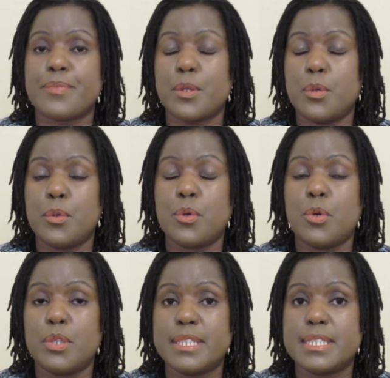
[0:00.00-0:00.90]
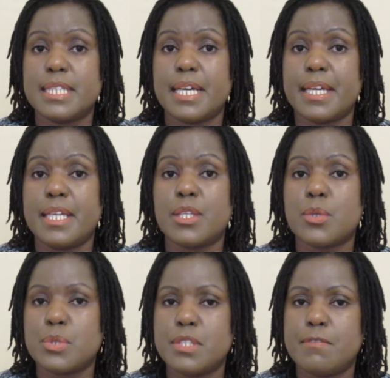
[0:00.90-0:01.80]
or call us again
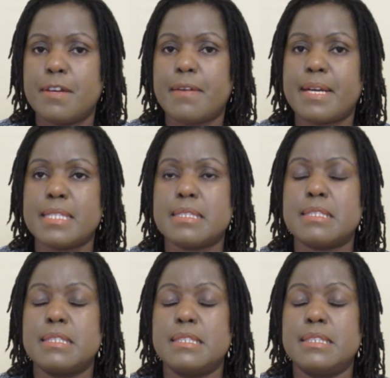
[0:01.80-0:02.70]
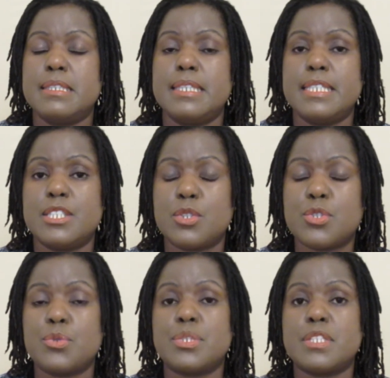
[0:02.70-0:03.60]
cruciferous. It's not
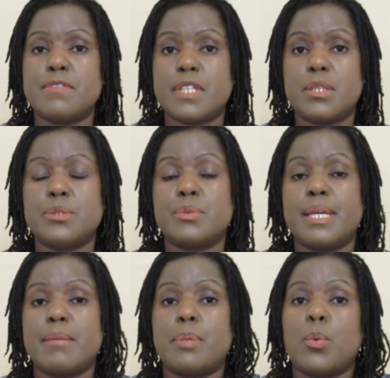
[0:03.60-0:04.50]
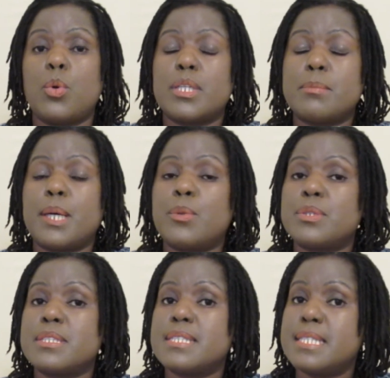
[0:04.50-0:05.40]
so difficult to get. But what about
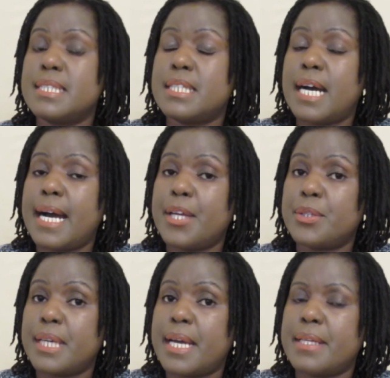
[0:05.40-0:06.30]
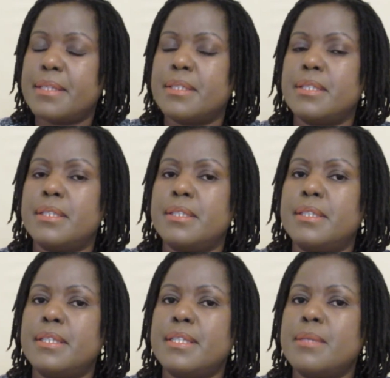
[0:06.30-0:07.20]
iodine?
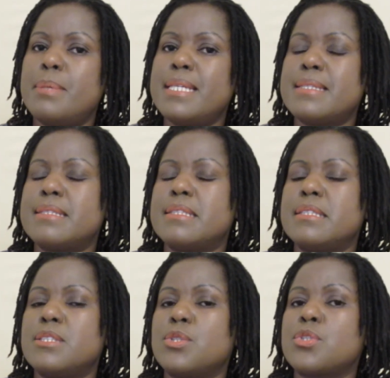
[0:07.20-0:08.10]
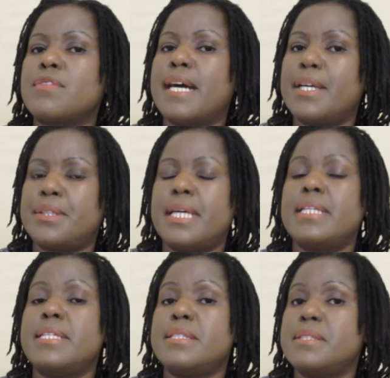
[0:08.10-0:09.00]
The best source of
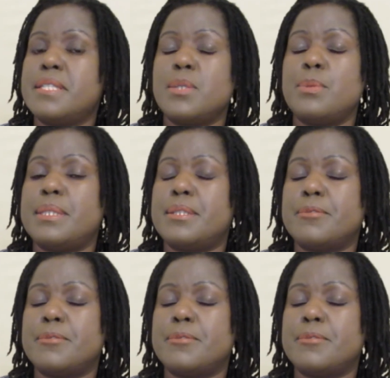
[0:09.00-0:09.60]
iodine is seaweed.